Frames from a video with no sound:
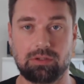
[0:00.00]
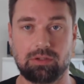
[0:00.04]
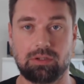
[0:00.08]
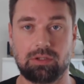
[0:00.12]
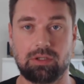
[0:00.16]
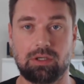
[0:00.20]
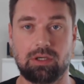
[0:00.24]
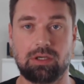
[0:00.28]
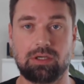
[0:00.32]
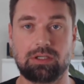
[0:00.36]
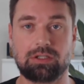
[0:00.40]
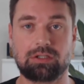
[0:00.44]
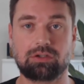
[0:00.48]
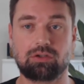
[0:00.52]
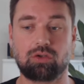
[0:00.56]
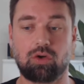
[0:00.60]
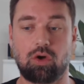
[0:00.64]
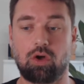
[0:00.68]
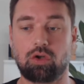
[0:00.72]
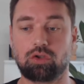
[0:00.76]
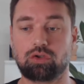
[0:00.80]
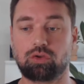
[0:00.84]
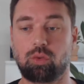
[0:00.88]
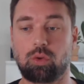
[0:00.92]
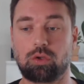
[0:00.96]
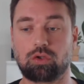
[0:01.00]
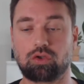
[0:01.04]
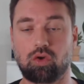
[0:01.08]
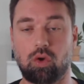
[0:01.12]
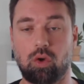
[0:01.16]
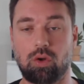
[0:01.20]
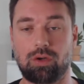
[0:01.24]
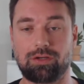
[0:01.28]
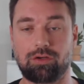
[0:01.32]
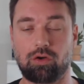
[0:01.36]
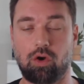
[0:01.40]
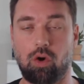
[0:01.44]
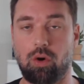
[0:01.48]
It's also what's called
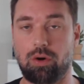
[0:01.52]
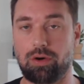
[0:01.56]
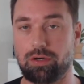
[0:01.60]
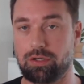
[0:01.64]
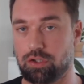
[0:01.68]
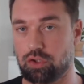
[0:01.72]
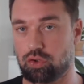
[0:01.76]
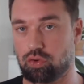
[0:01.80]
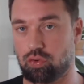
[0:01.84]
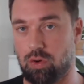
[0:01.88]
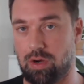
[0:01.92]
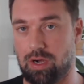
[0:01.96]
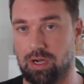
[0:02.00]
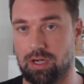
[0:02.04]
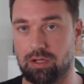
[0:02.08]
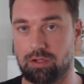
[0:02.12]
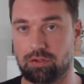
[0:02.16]
an origin trial.